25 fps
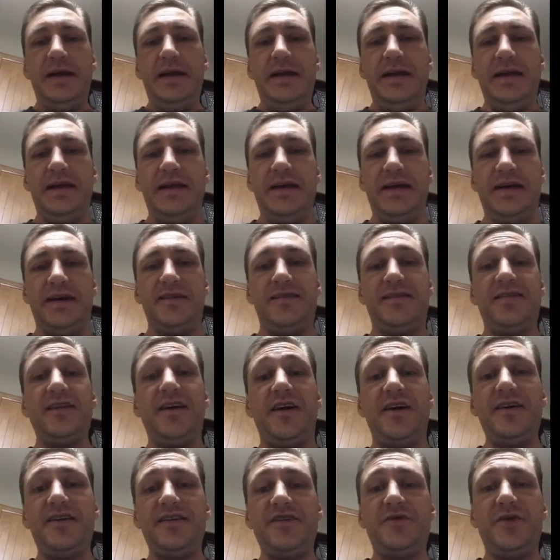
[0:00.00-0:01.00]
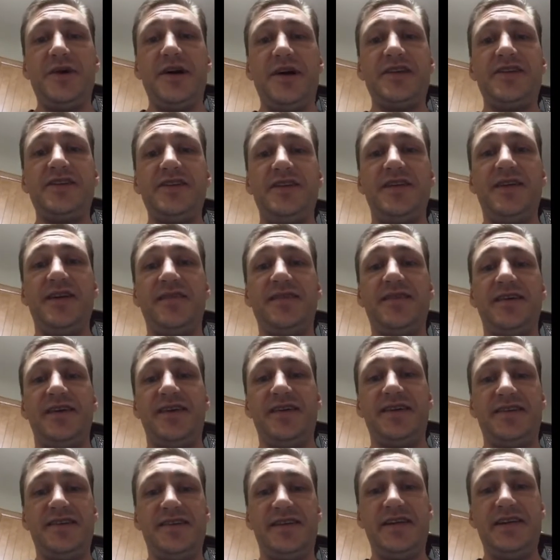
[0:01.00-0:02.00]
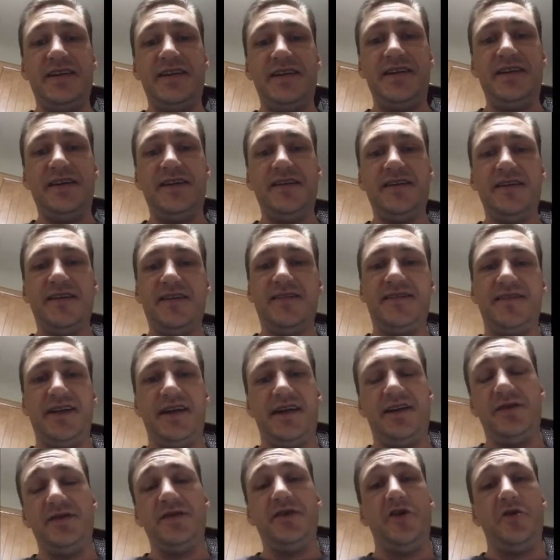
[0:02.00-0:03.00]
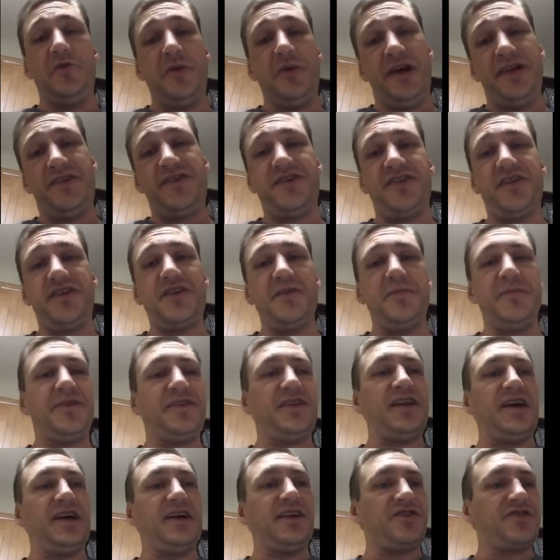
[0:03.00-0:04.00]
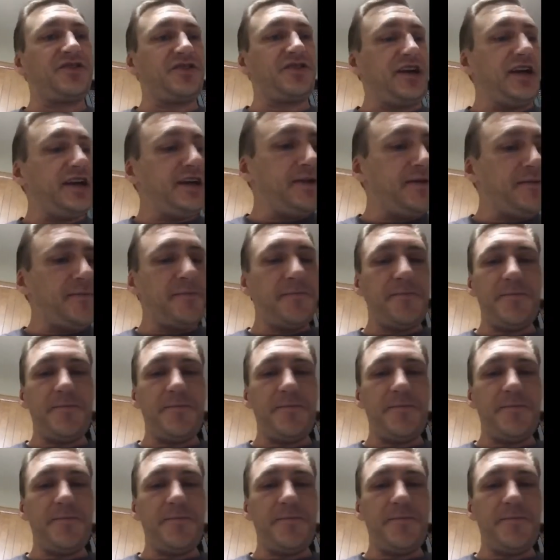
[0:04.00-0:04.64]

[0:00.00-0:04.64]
Yeah, it's a hard question, isn't it? Because they don't know my circumstance, right?